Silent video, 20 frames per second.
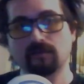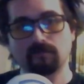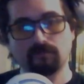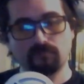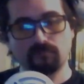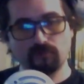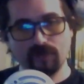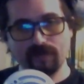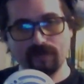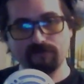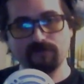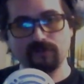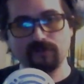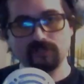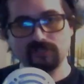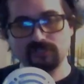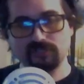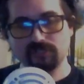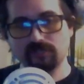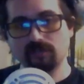Pray for
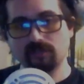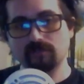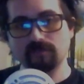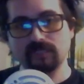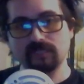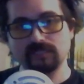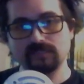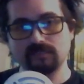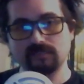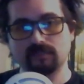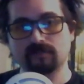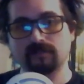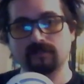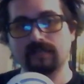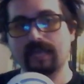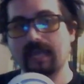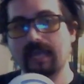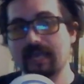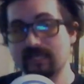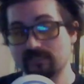discernment.
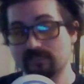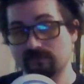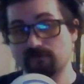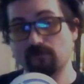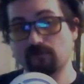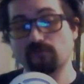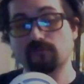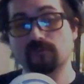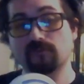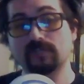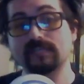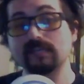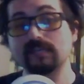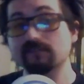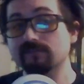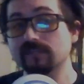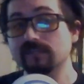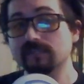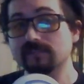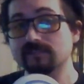Ask for
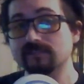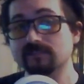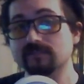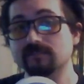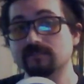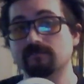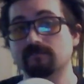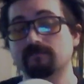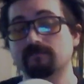forgiveness.